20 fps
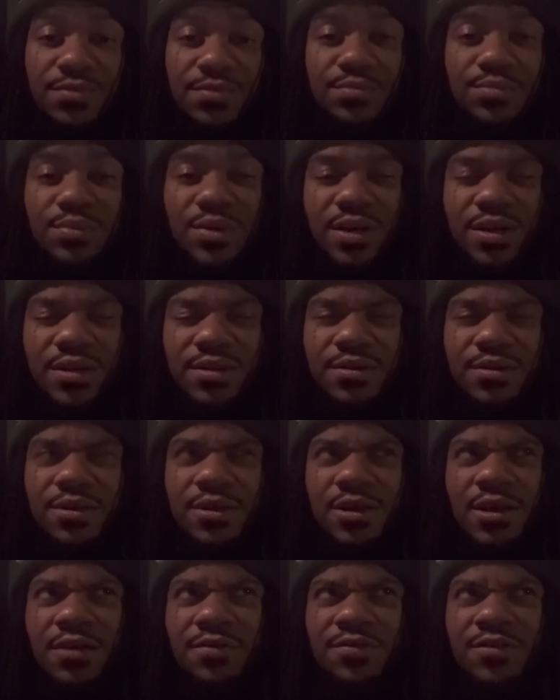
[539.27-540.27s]
But
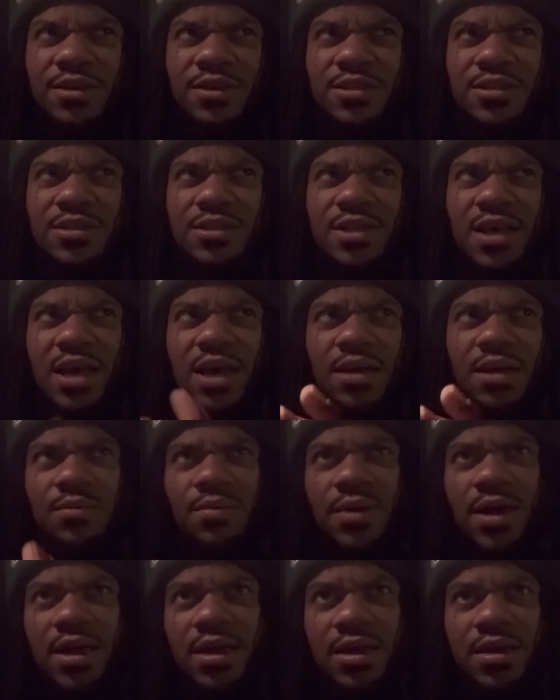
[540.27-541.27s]
if it's that
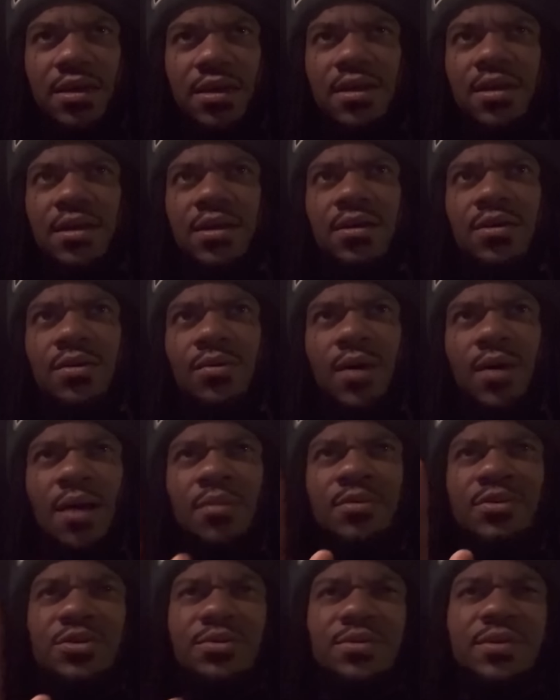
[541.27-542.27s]
way, why would you